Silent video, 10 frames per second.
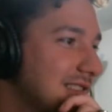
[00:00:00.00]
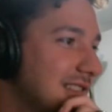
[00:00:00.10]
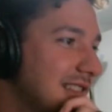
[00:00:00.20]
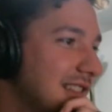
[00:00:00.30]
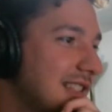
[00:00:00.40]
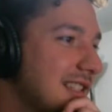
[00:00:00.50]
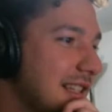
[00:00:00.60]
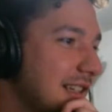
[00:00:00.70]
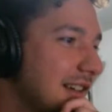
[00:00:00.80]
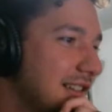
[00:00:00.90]
This is like
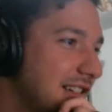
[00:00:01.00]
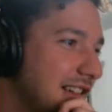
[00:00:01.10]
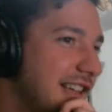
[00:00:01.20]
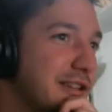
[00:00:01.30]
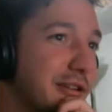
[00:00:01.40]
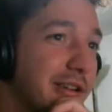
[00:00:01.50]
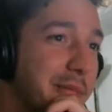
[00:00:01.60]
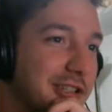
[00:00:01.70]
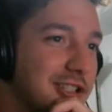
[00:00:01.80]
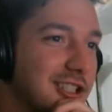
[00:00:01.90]
a hero image.